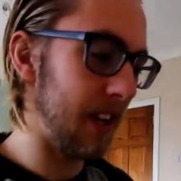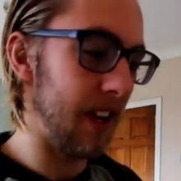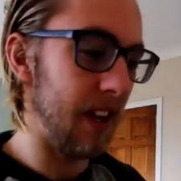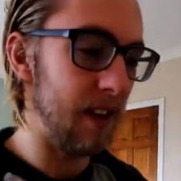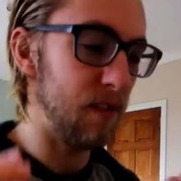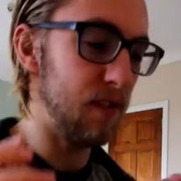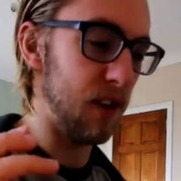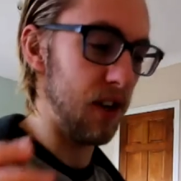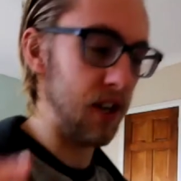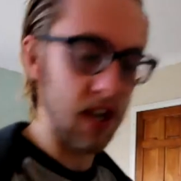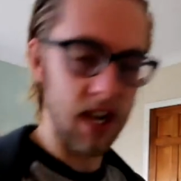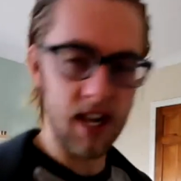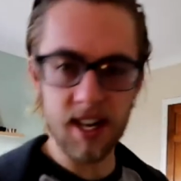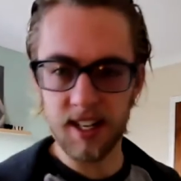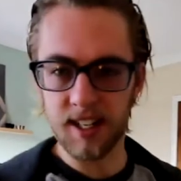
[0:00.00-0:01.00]
for
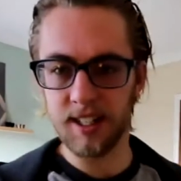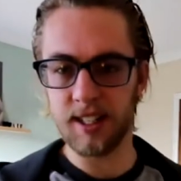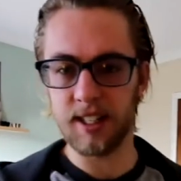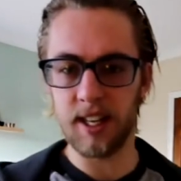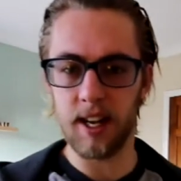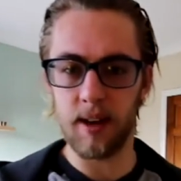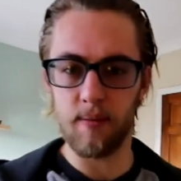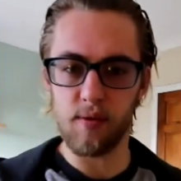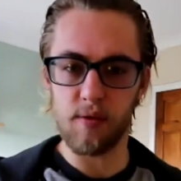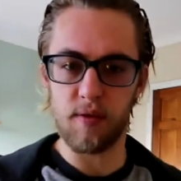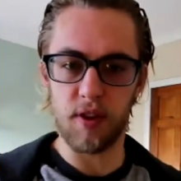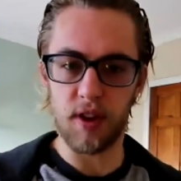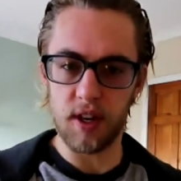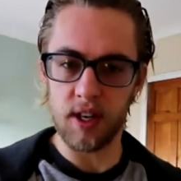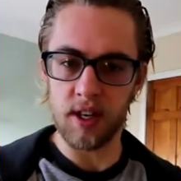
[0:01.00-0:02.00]
Niall's, um,
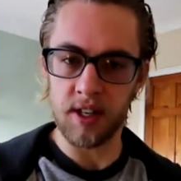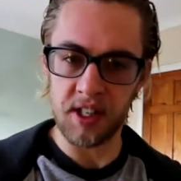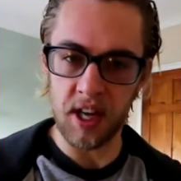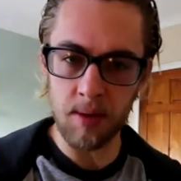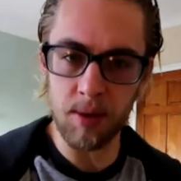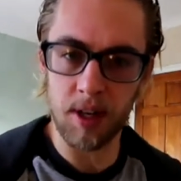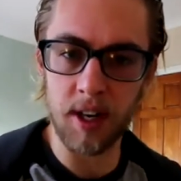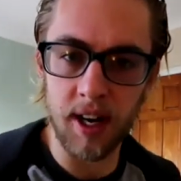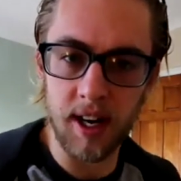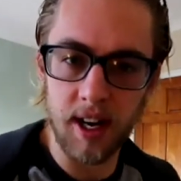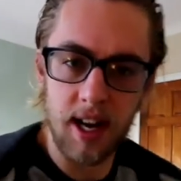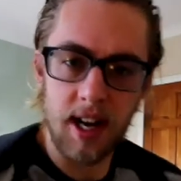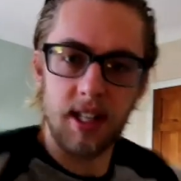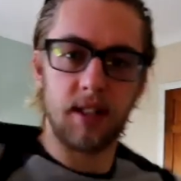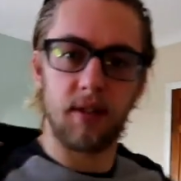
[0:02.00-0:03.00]
for an assignment Niall
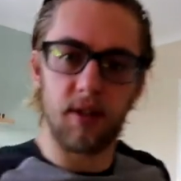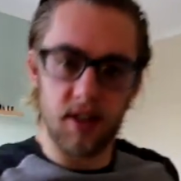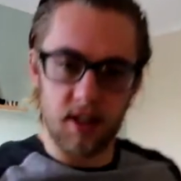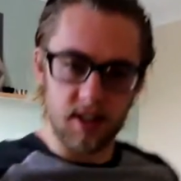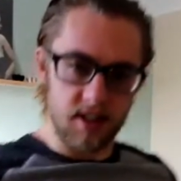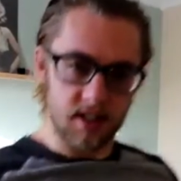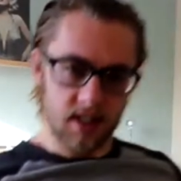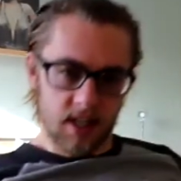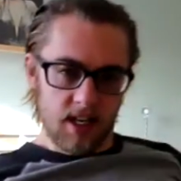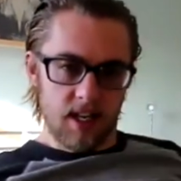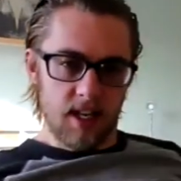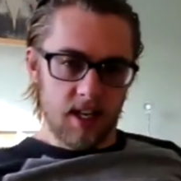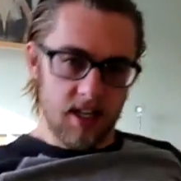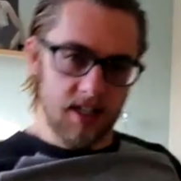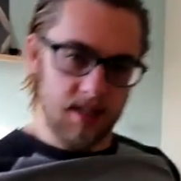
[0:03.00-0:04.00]
has for his,
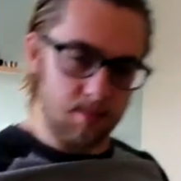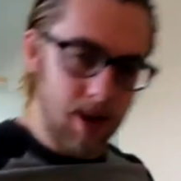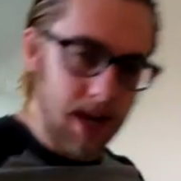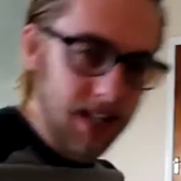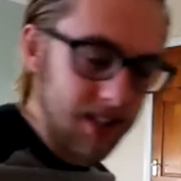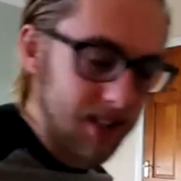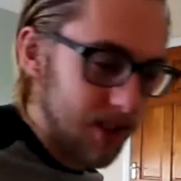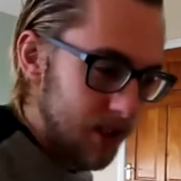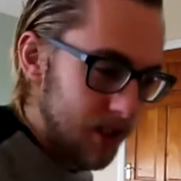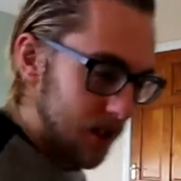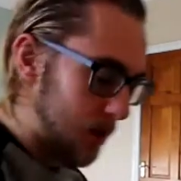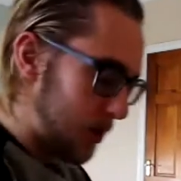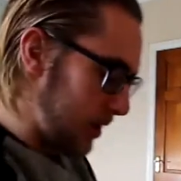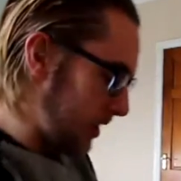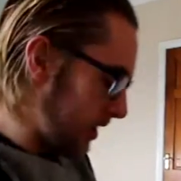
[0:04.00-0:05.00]
his master's
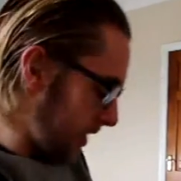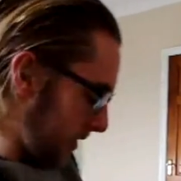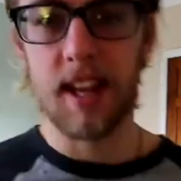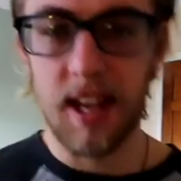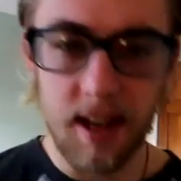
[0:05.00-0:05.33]
course,